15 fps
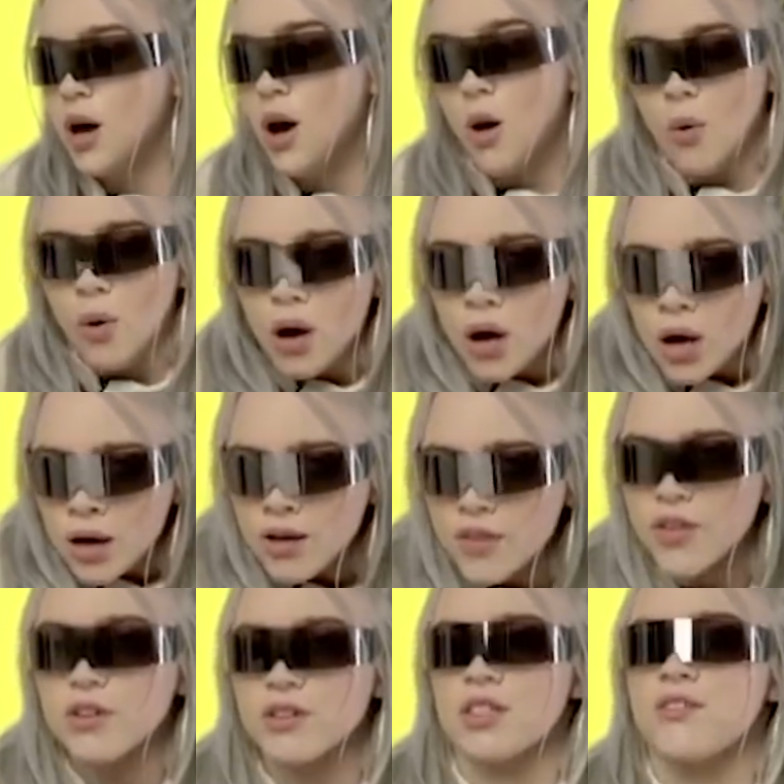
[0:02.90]
yo,
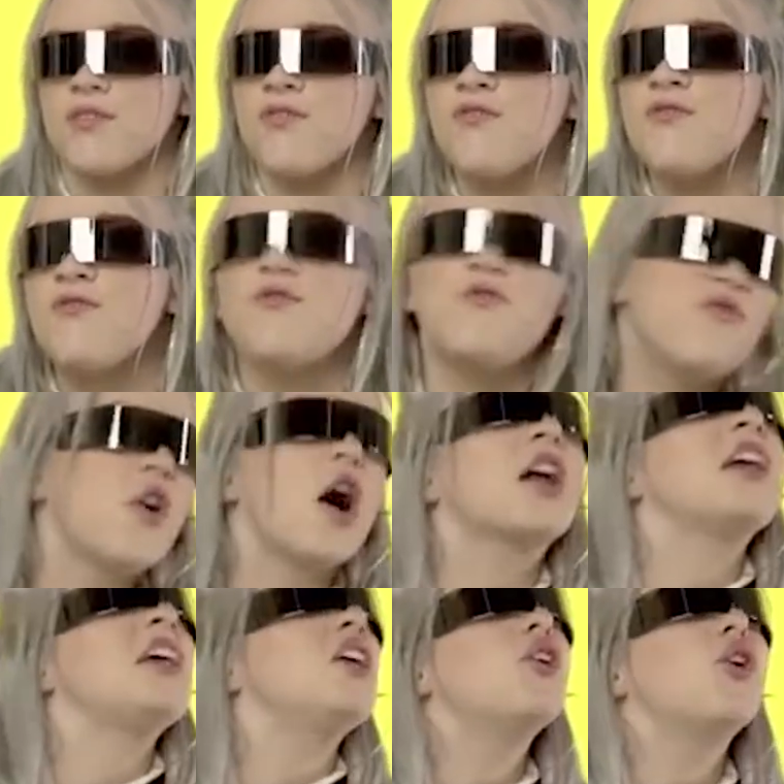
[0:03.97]
there's this
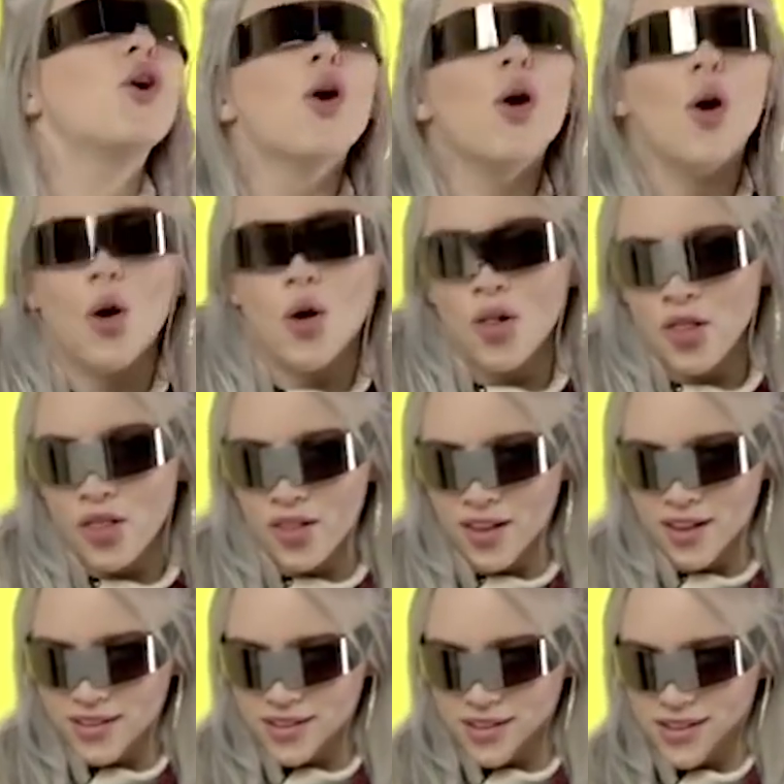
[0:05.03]
f***ing girl,
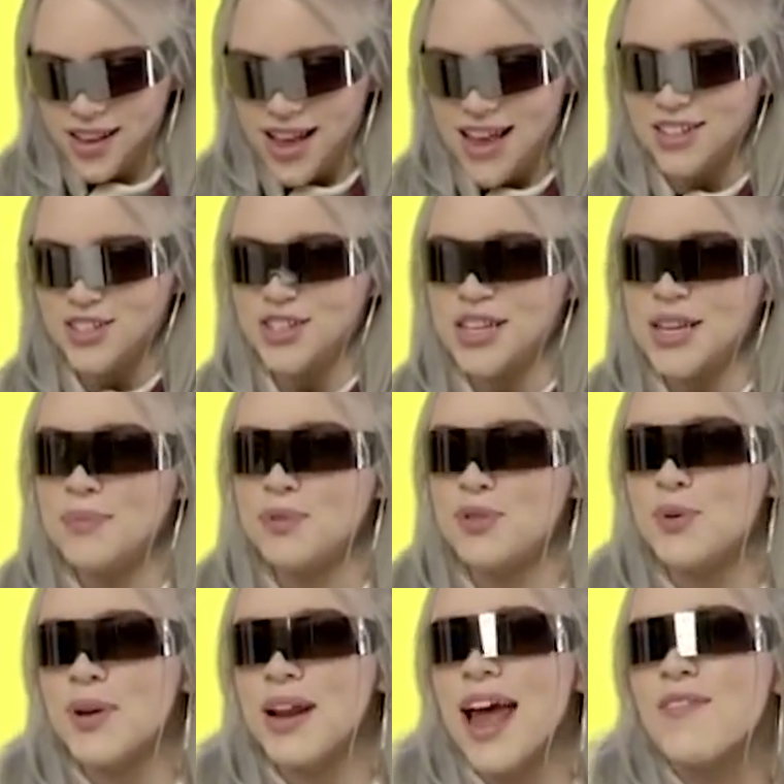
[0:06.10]
and she keeps
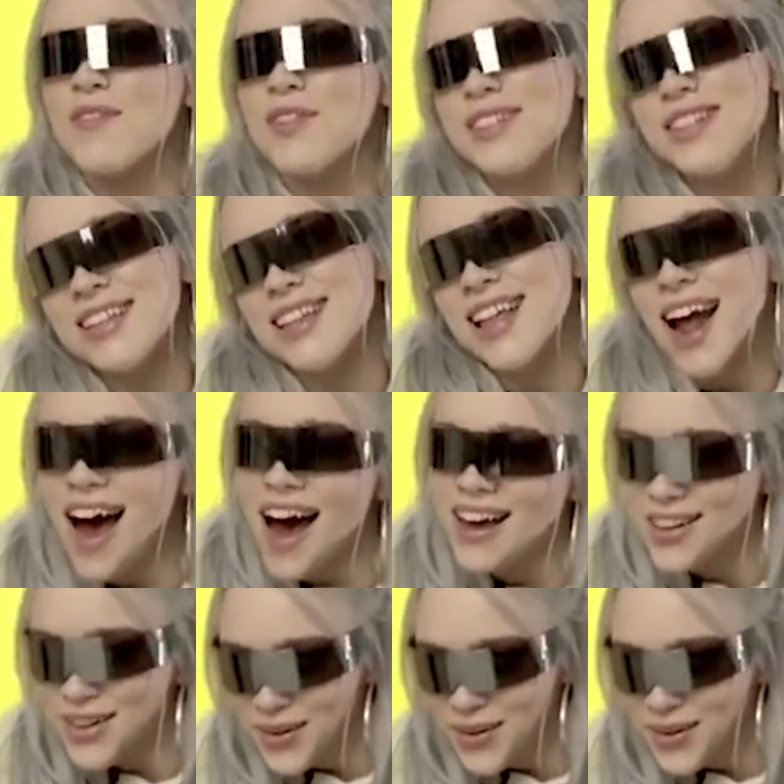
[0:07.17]
doing everything that I